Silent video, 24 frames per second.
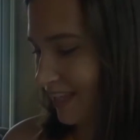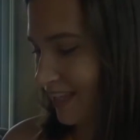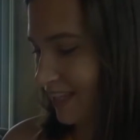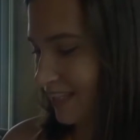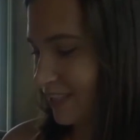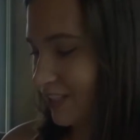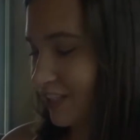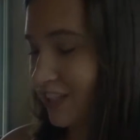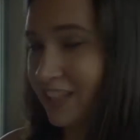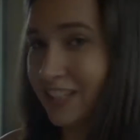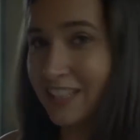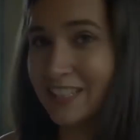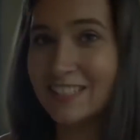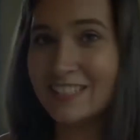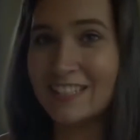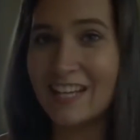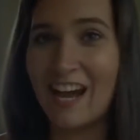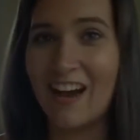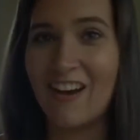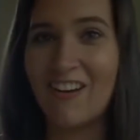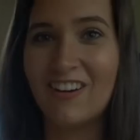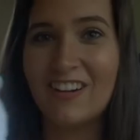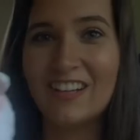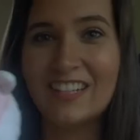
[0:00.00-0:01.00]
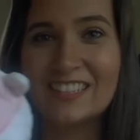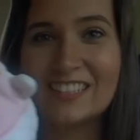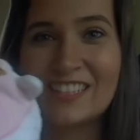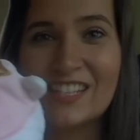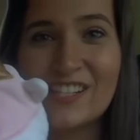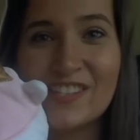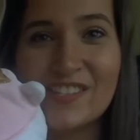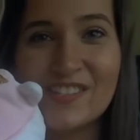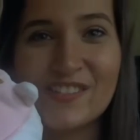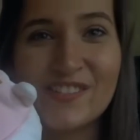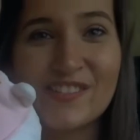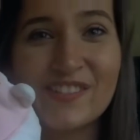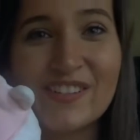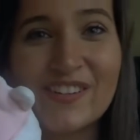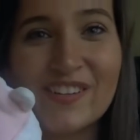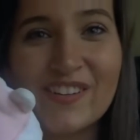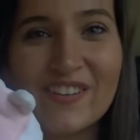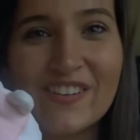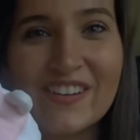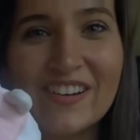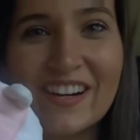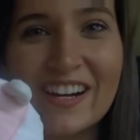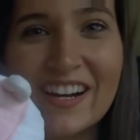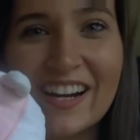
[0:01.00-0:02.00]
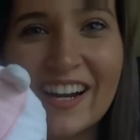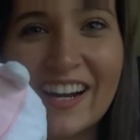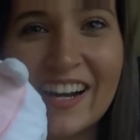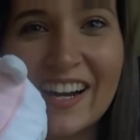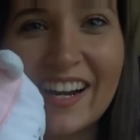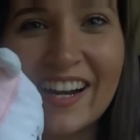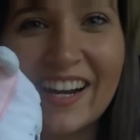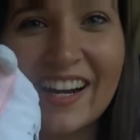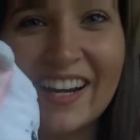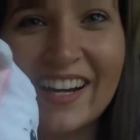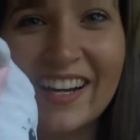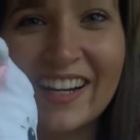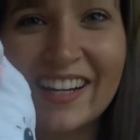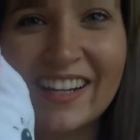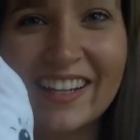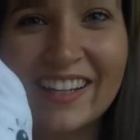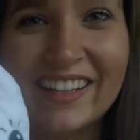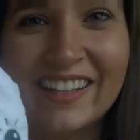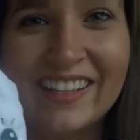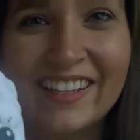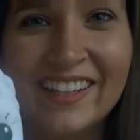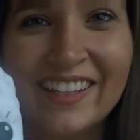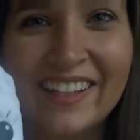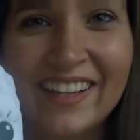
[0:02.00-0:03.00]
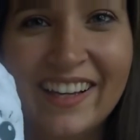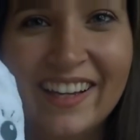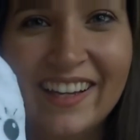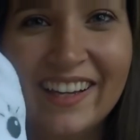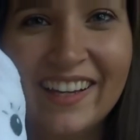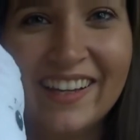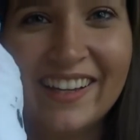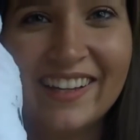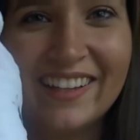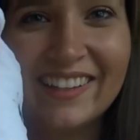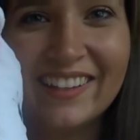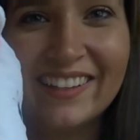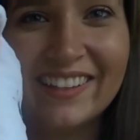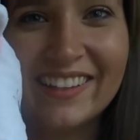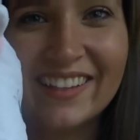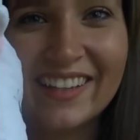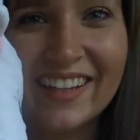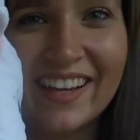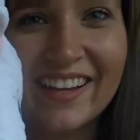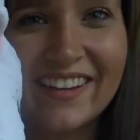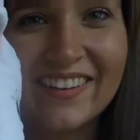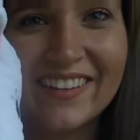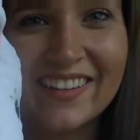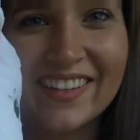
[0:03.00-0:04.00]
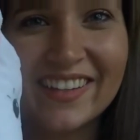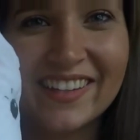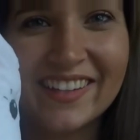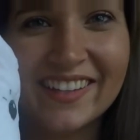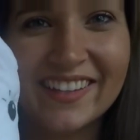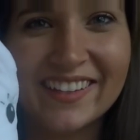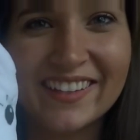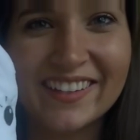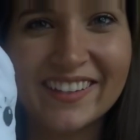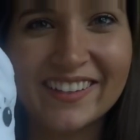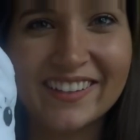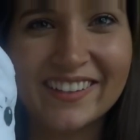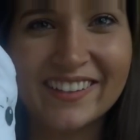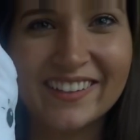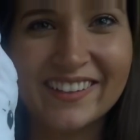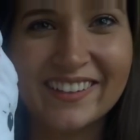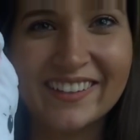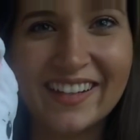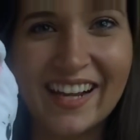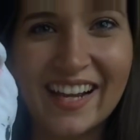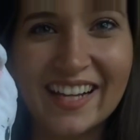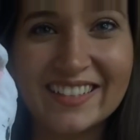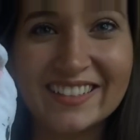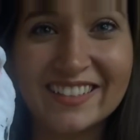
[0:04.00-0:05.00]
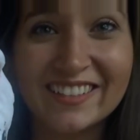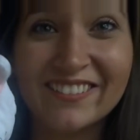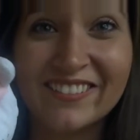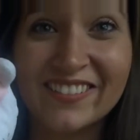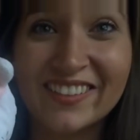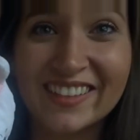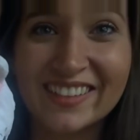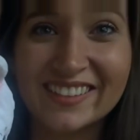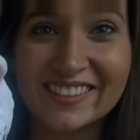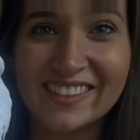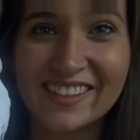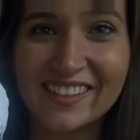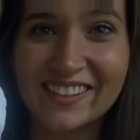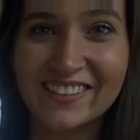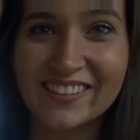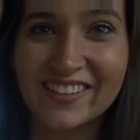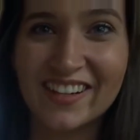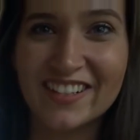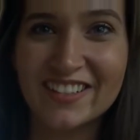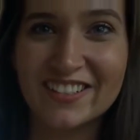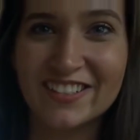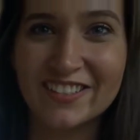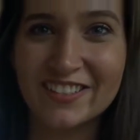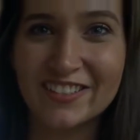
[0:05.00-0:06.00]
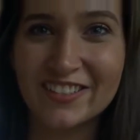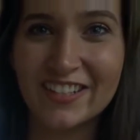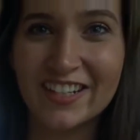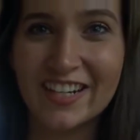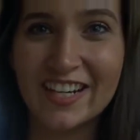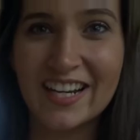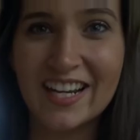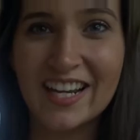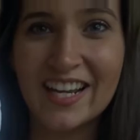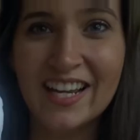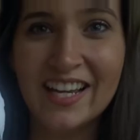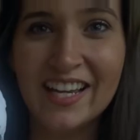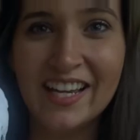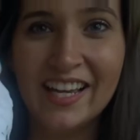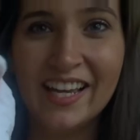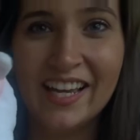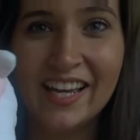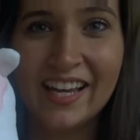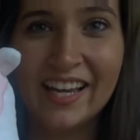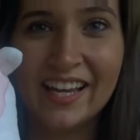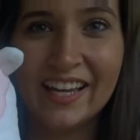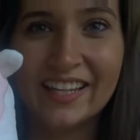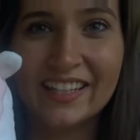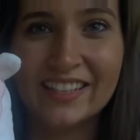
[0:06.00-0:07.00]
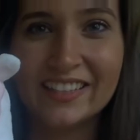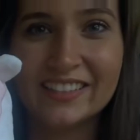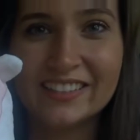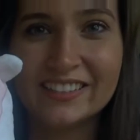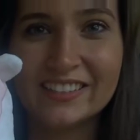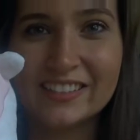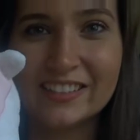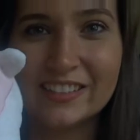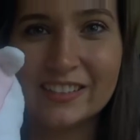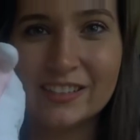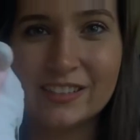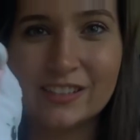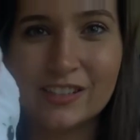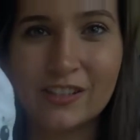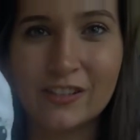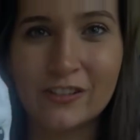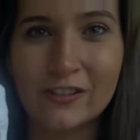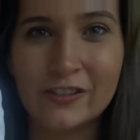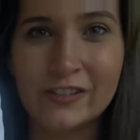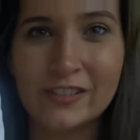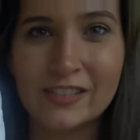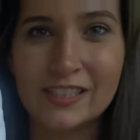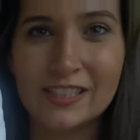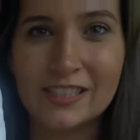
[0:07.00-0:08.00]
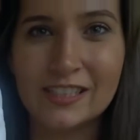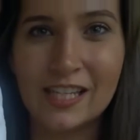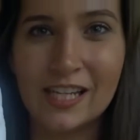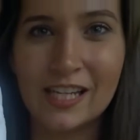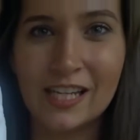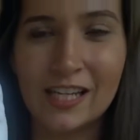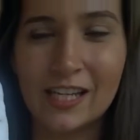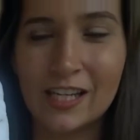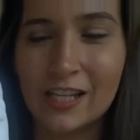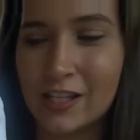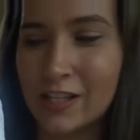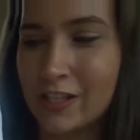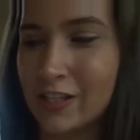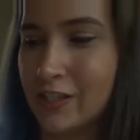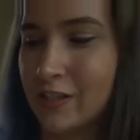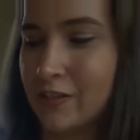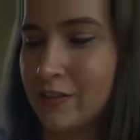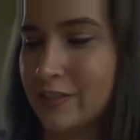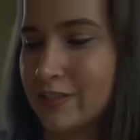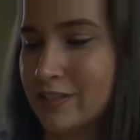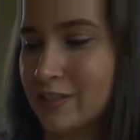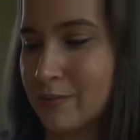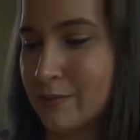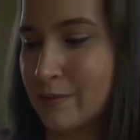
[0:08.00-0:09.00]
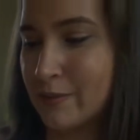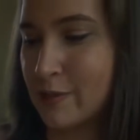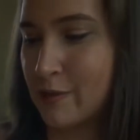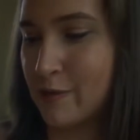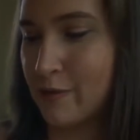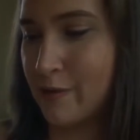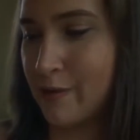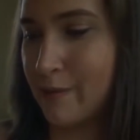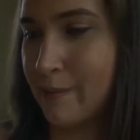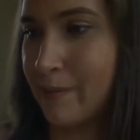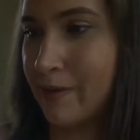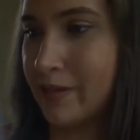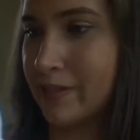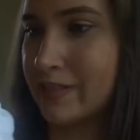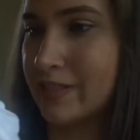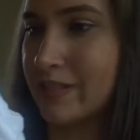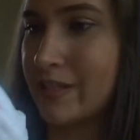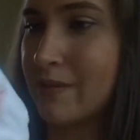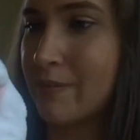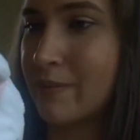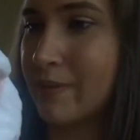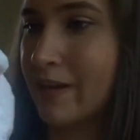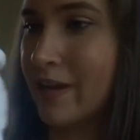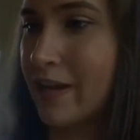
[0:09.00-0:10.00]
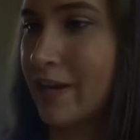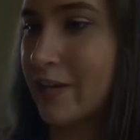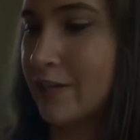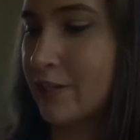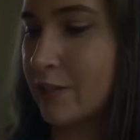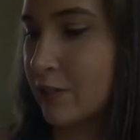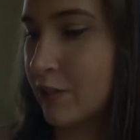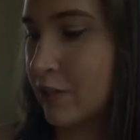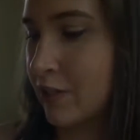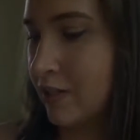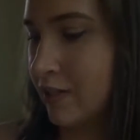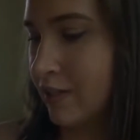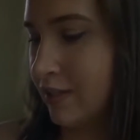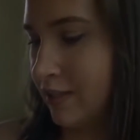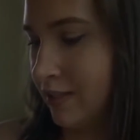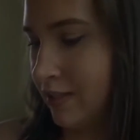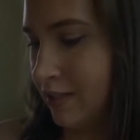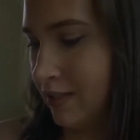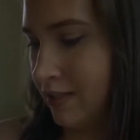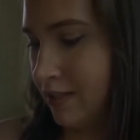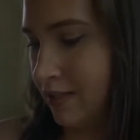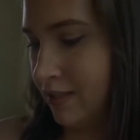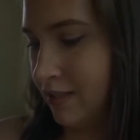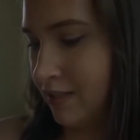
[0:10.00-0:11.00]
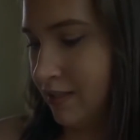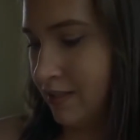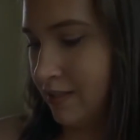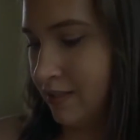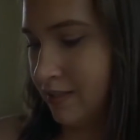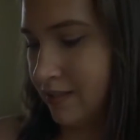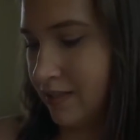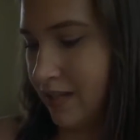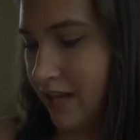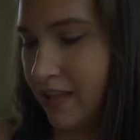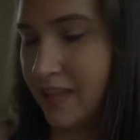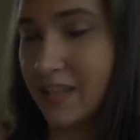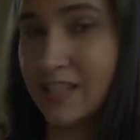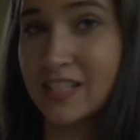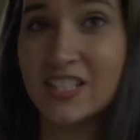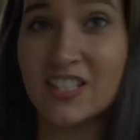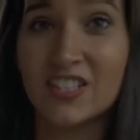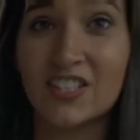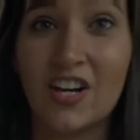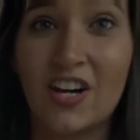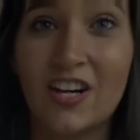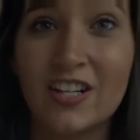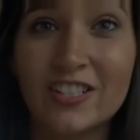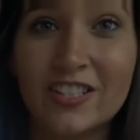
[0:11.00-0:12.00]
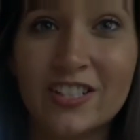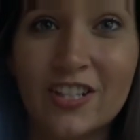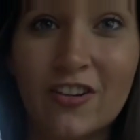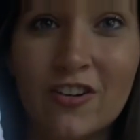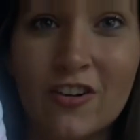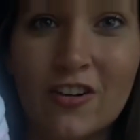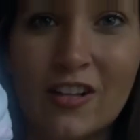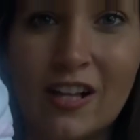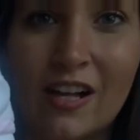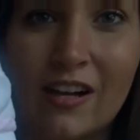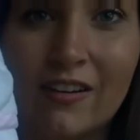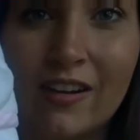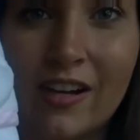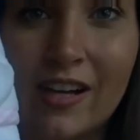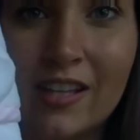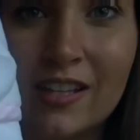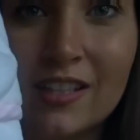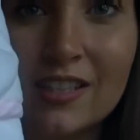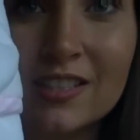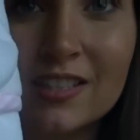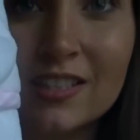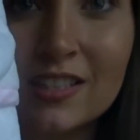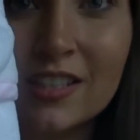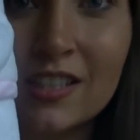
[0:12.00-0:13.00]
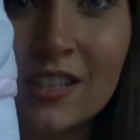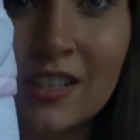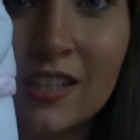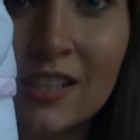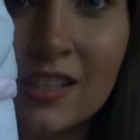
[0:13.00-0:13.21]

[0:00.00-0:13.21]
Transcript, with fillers: this hooded towel. It's a unicorn. Look how cute. I did put this on the registry, and it's just so stinking cute. It's so much cuter in person. Oh my gosh. And this is also Cloud Island.